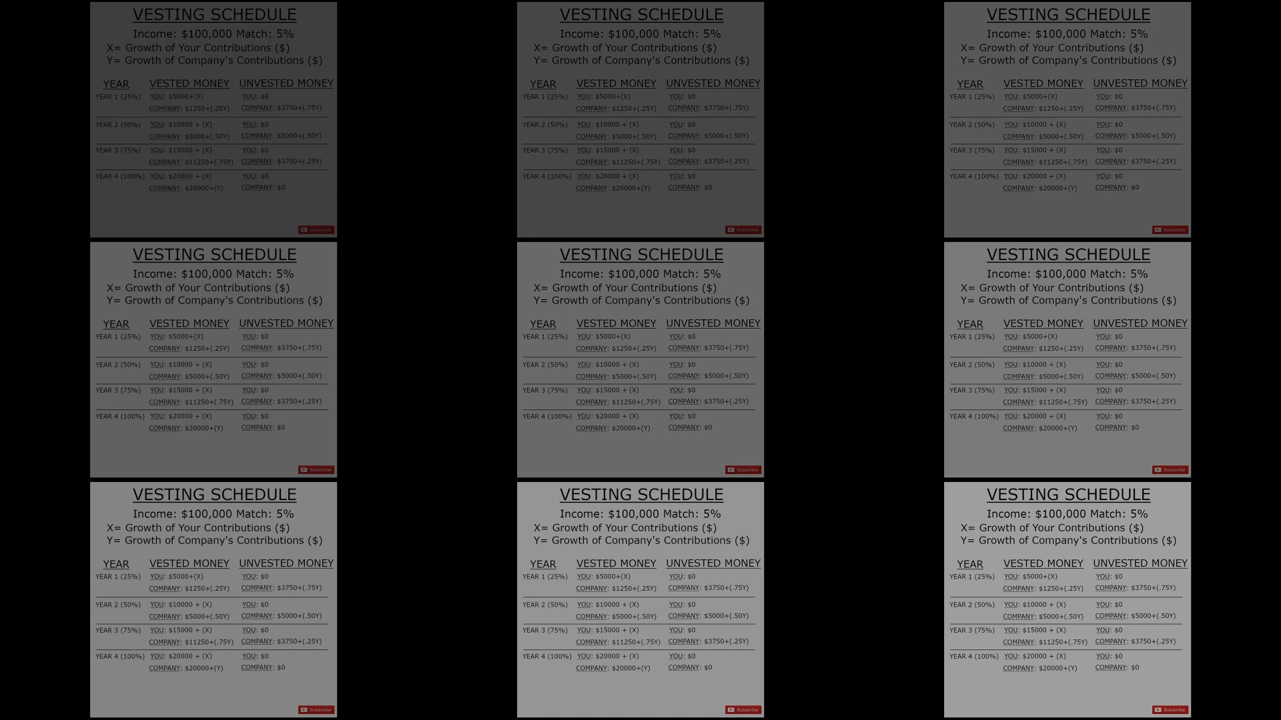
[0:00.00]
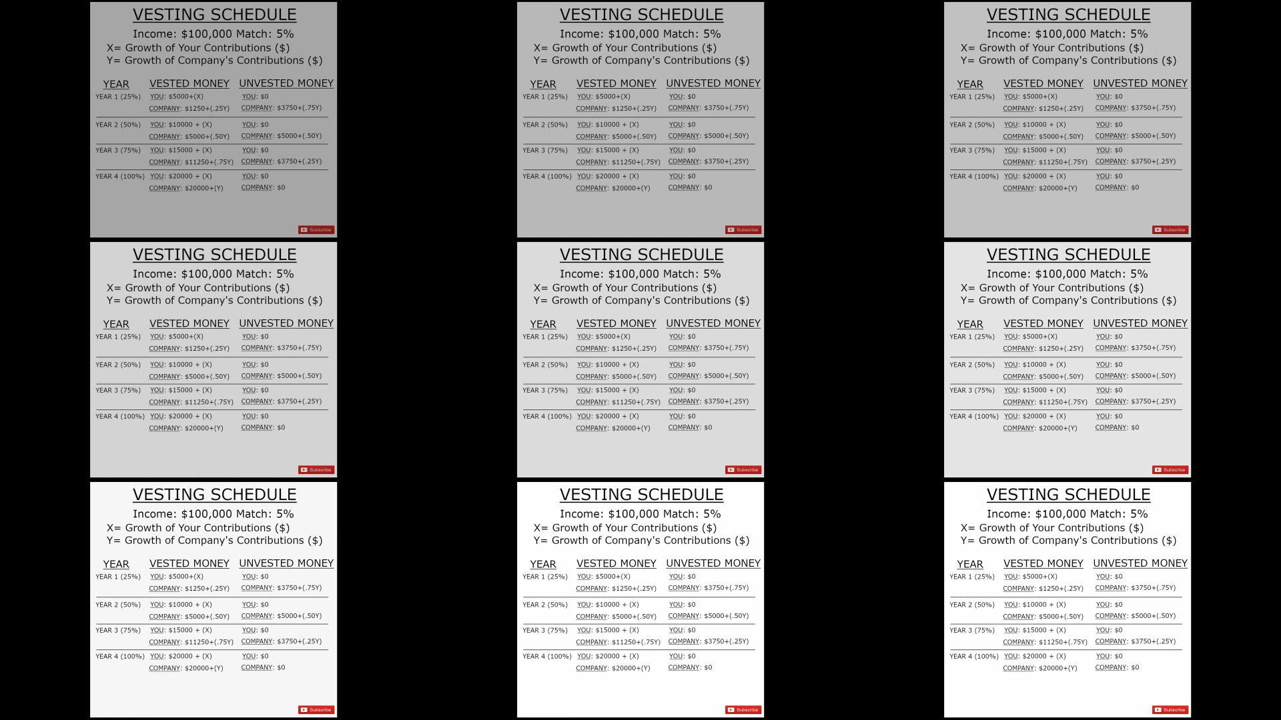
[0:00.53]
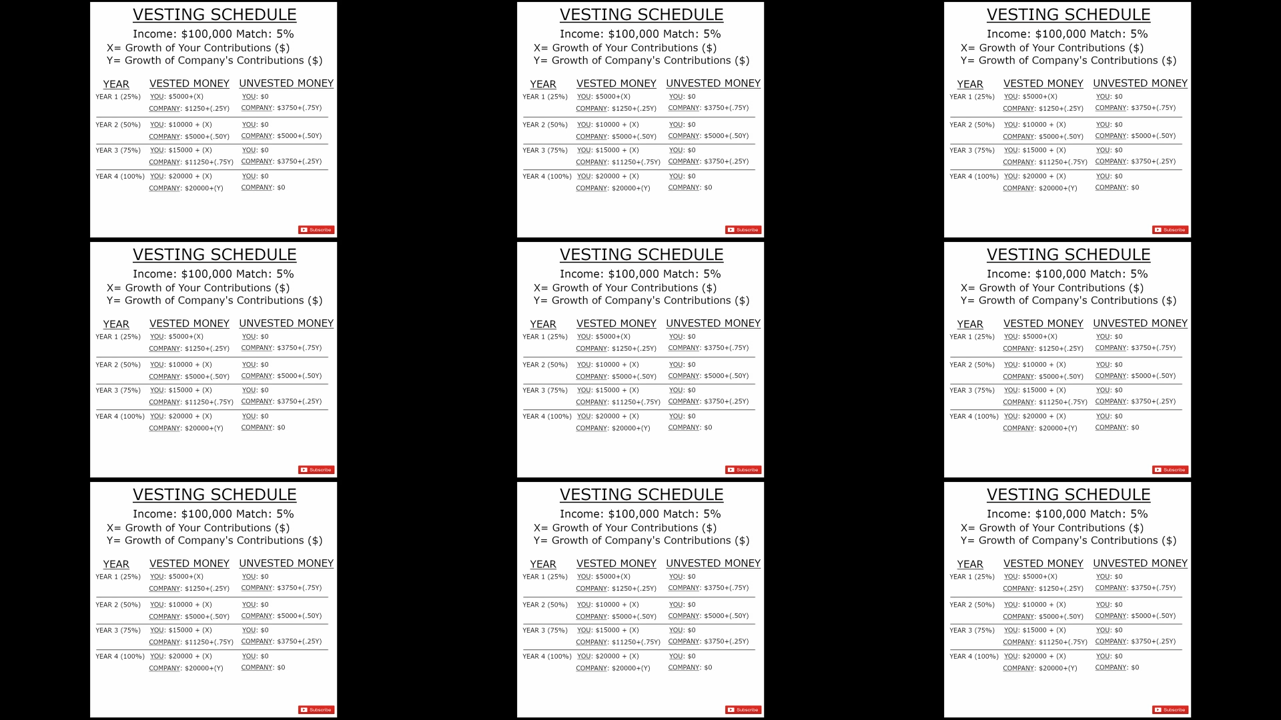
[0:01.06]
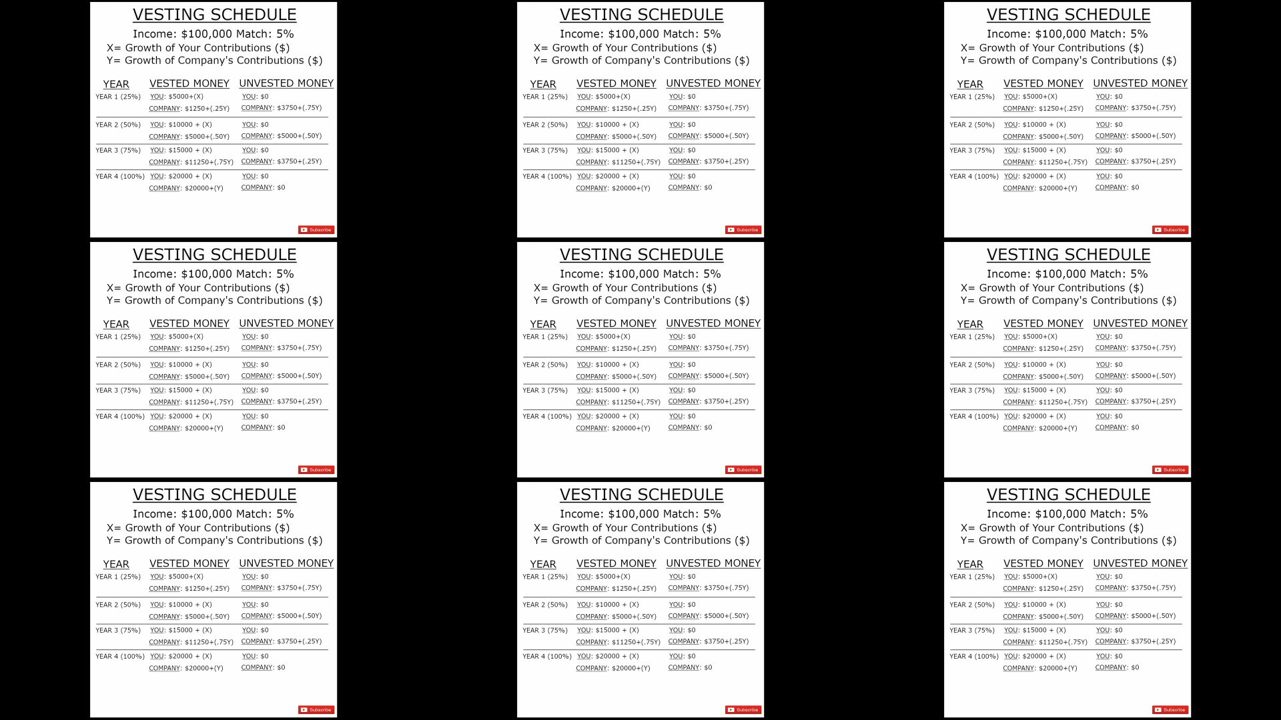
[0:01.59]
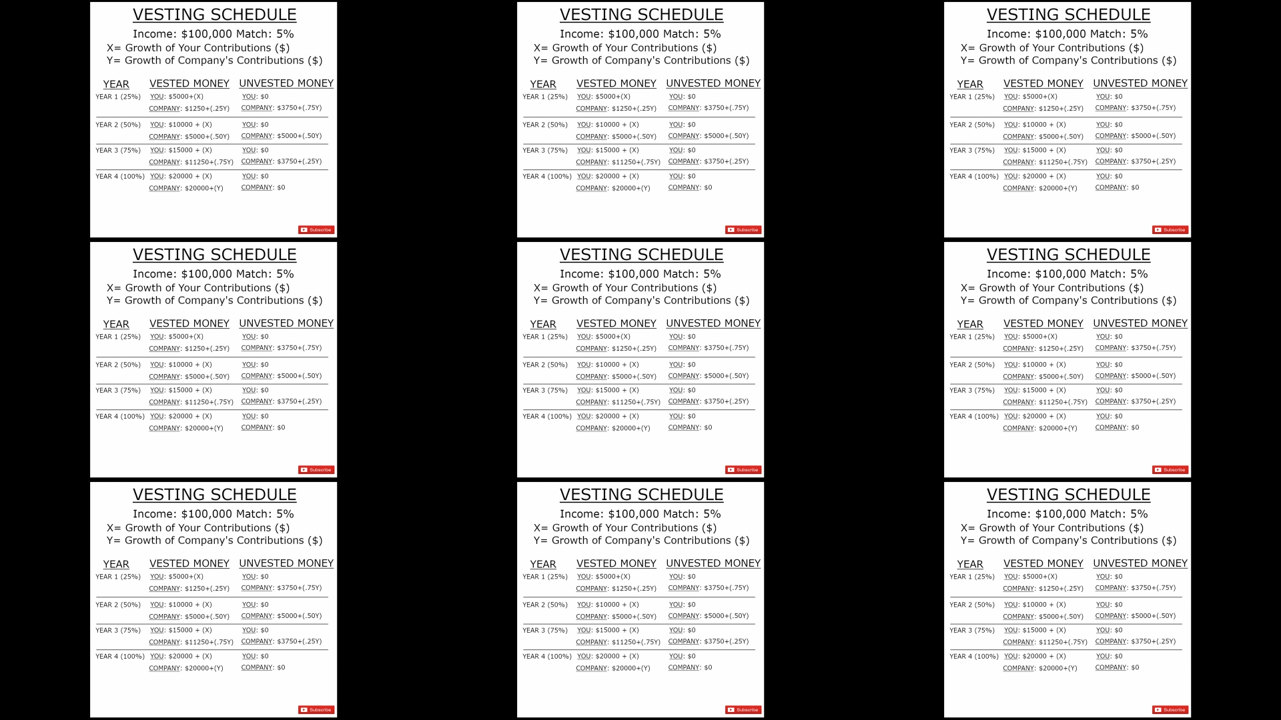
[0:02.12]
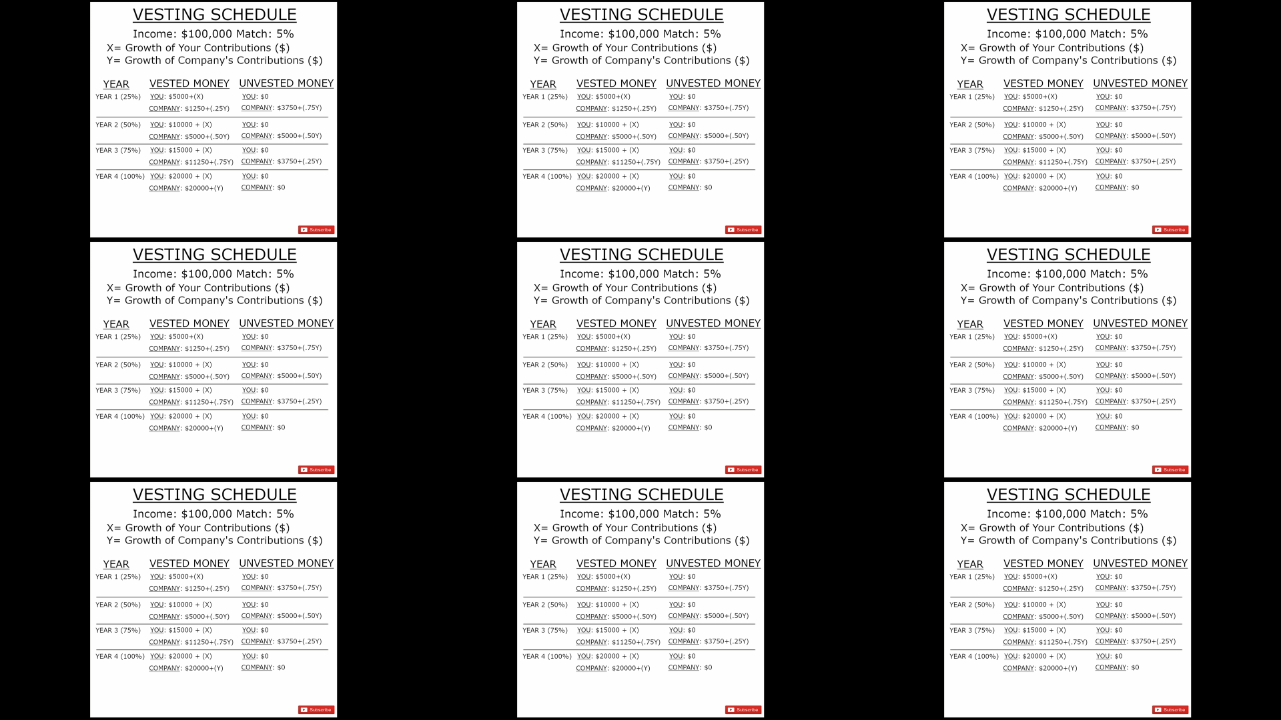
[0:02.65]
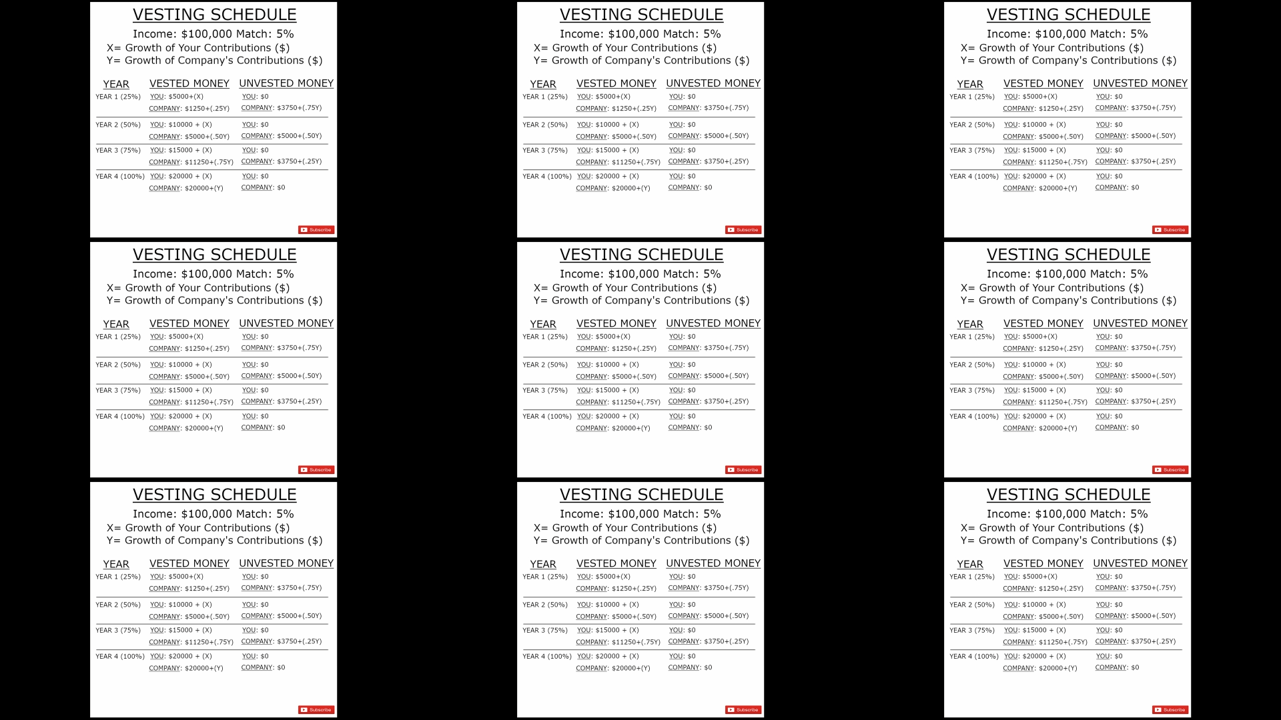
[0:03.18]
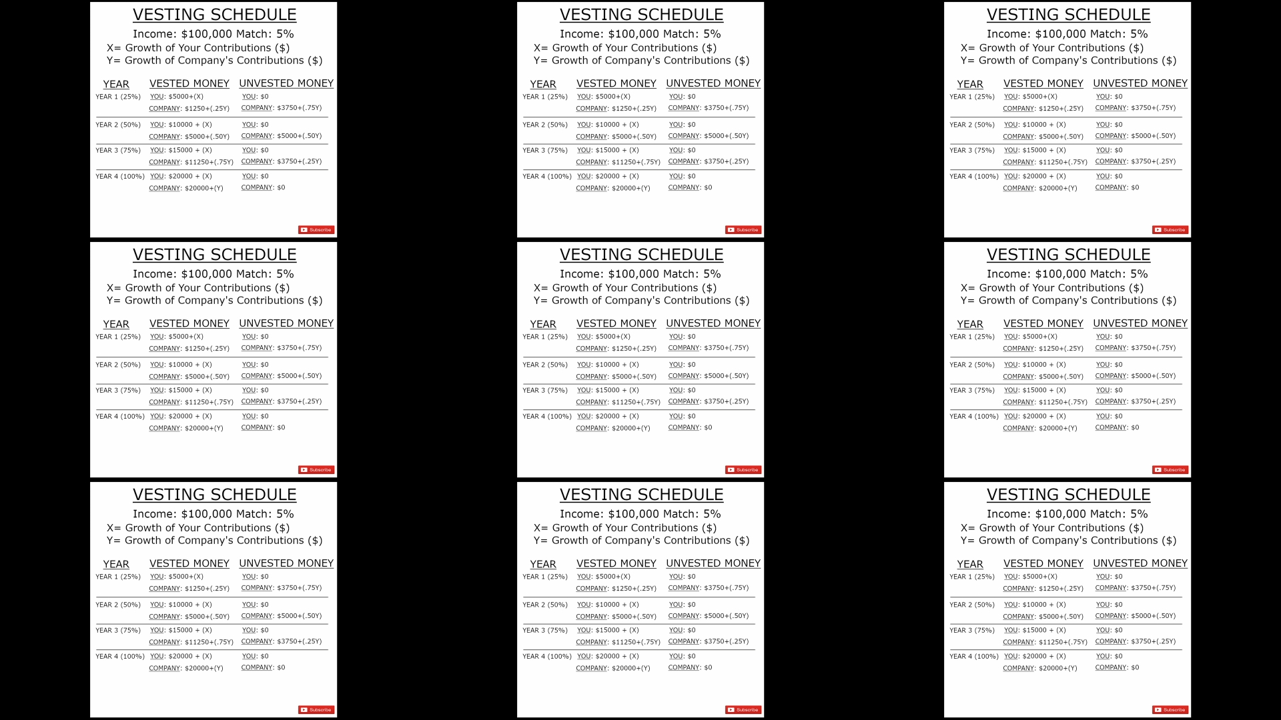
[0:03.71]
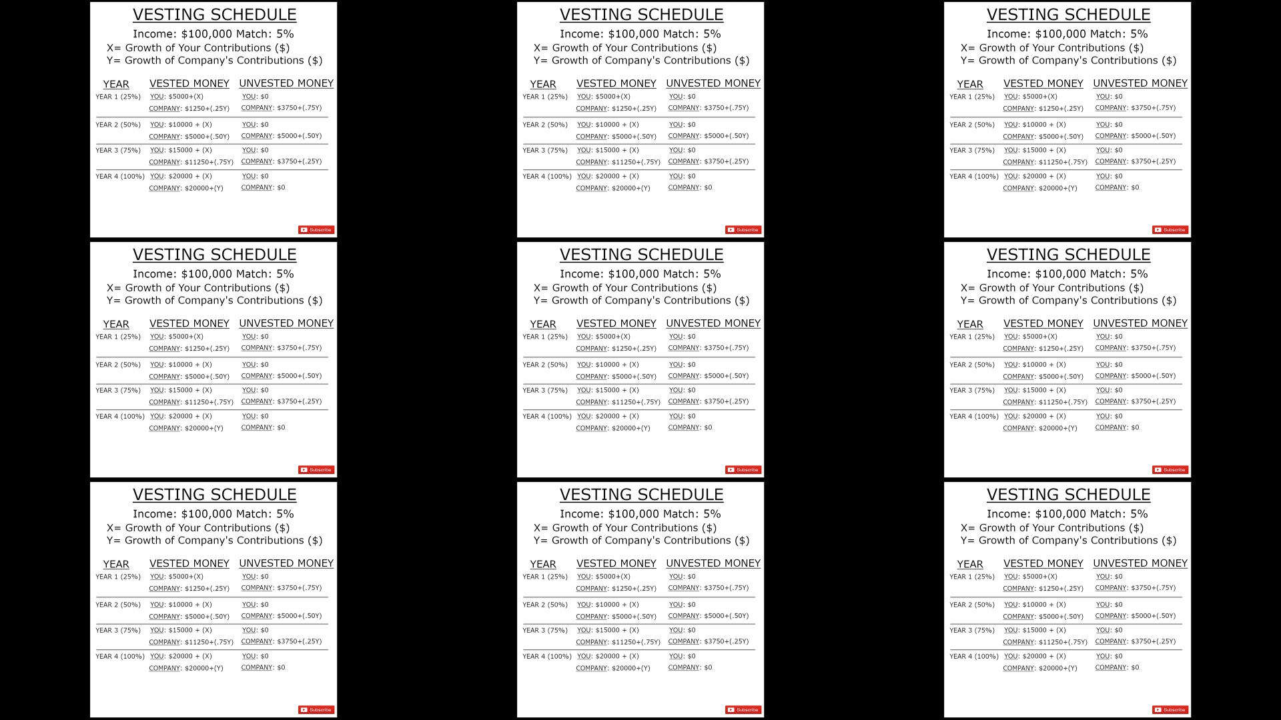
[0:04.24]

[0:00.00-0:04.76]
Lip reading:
[unreadable: no face in view]